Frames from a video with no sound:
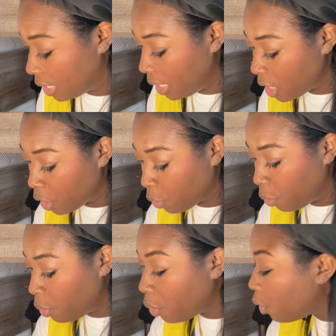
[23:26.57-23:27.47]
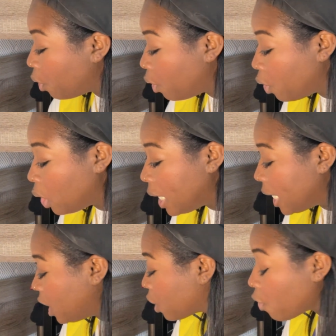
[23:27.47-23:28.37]
Let it grow,
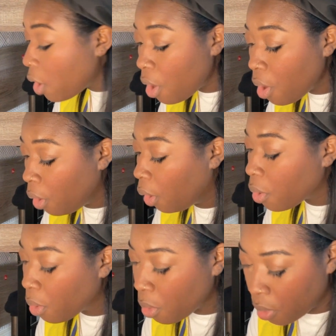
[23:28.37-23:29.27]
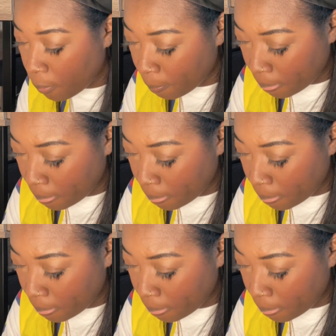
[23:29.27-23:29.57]
let it grow.